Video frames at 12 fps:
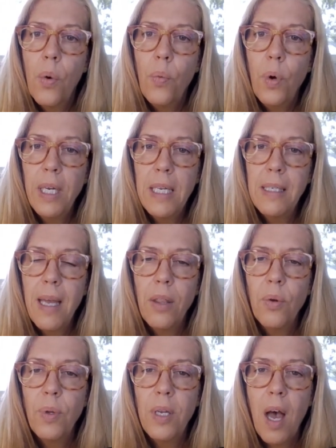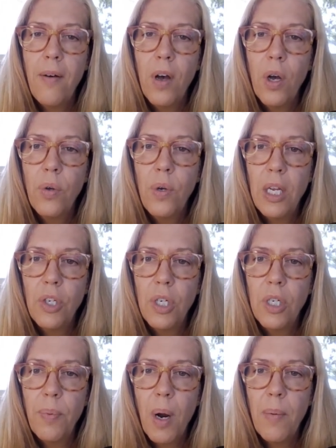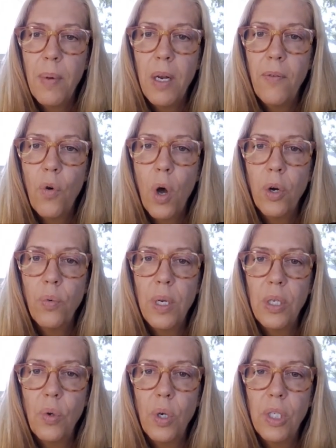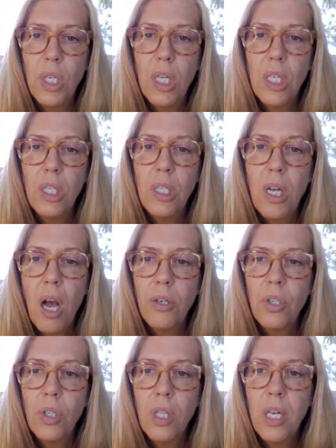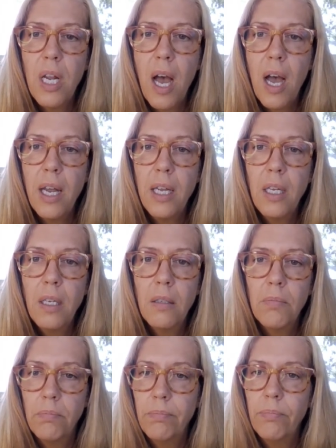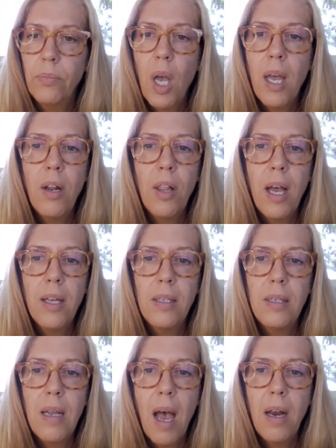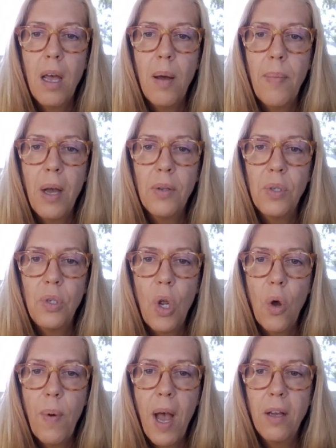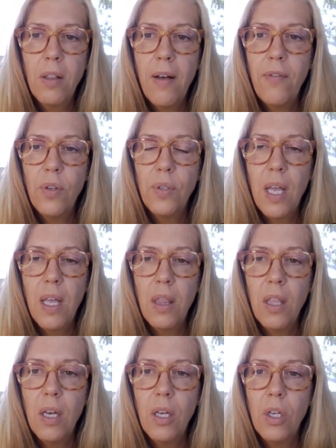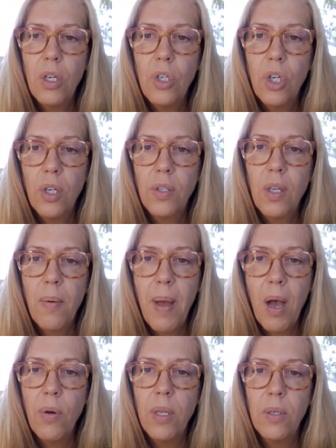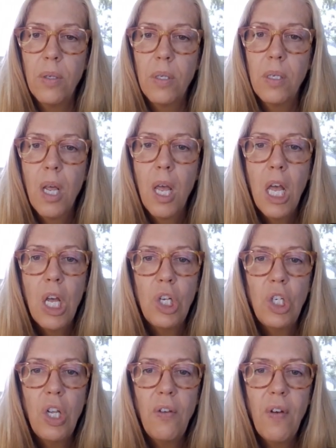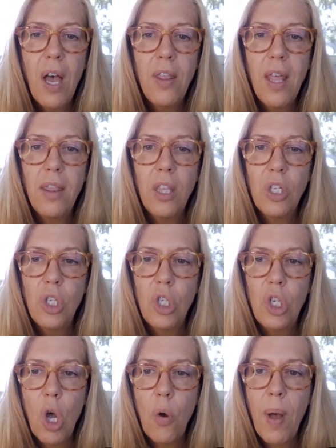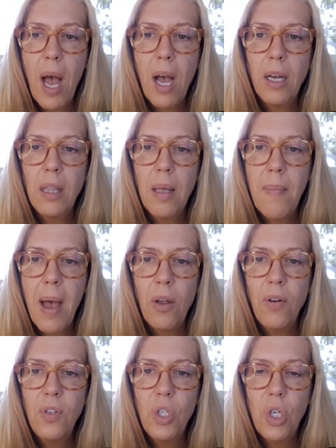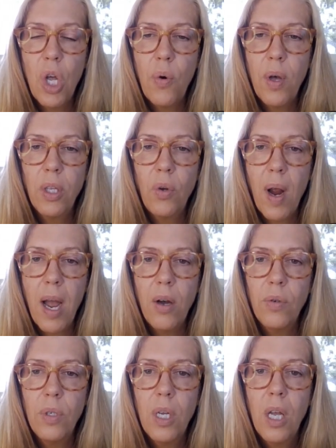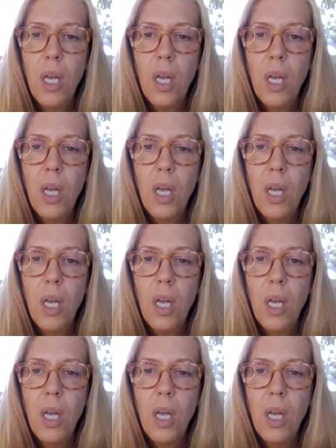Working together with Navajo Nation Department of Water Resources, Dr. Lanai analyzed data about snowpack levels in the Chuska Mountains. She found that the snowpack, the amount of snow on the ground,